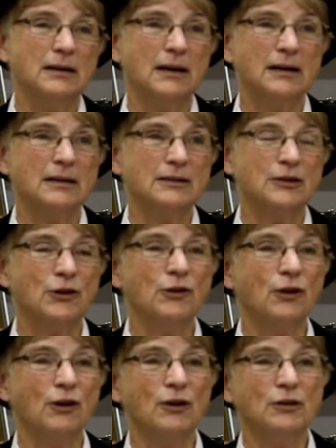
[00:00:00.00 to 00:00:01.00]
uh,
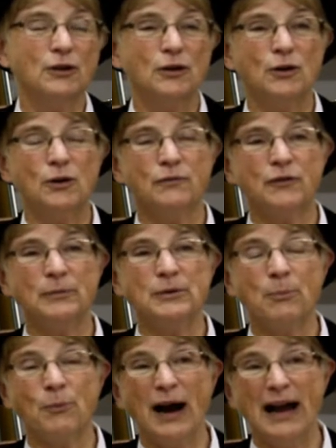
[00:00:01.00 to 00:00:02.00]
girl
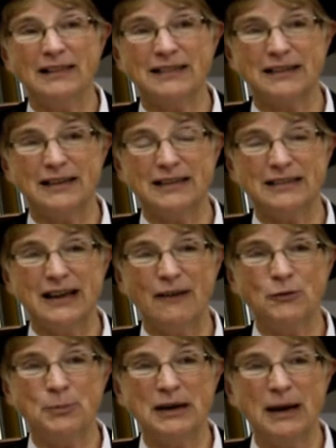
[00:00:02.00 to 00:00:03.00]
from Nebraska to
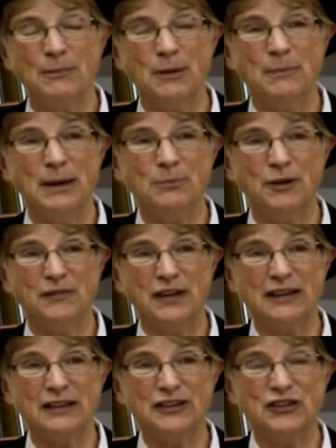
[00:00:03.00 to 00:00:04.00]
ever become a member of
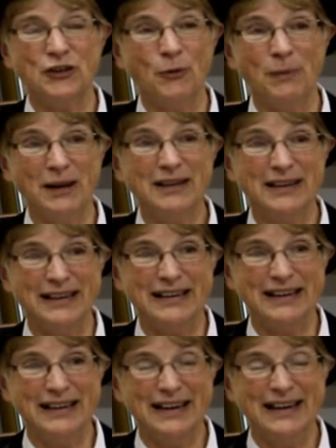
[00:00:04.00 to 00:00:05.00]
English
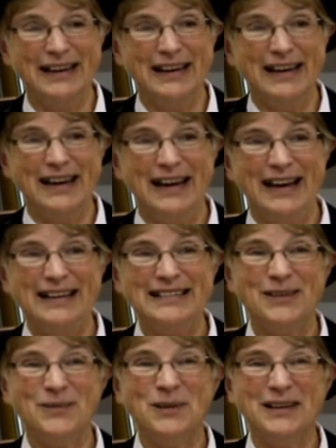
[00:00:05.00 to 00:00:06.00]
nobility. I
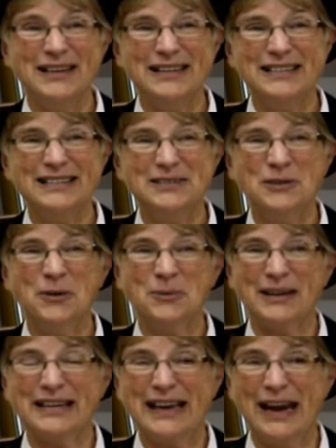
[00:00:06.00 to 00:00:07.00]
said, well, don't
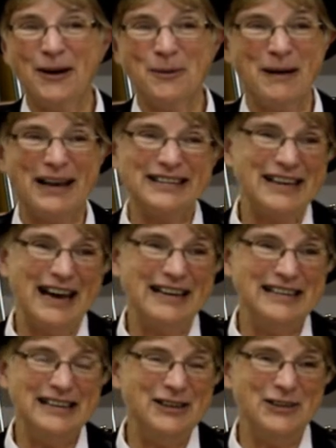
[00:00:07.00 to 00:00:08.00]
really care about
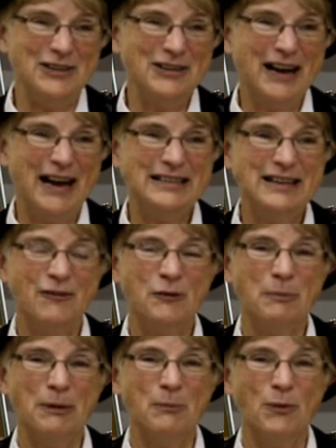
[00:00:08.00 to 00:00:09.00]
that either. I'd
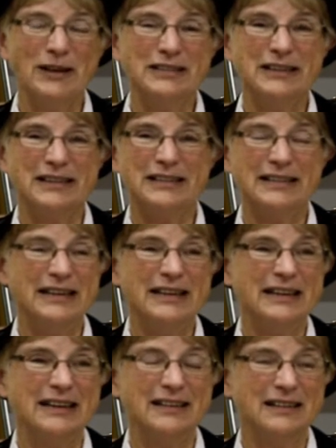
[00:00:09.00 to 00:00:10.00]
never been one to
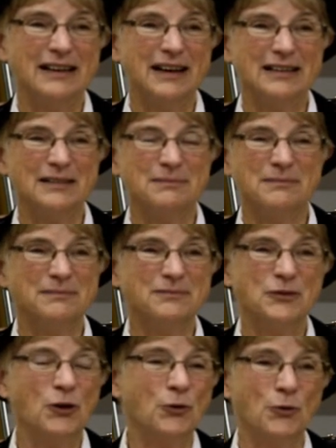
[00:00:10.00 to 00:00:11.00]
seek um,
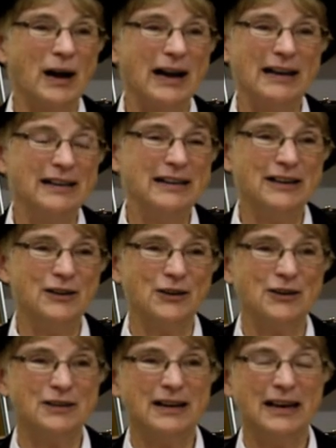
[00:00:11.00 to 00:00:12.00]
notoriety
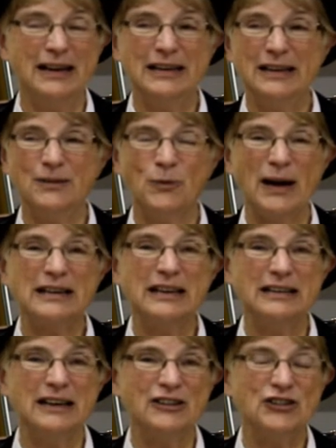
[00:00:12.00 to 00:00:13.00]
or any
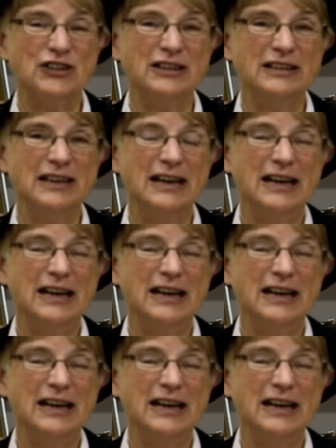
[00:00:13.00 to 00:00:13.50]
recognition.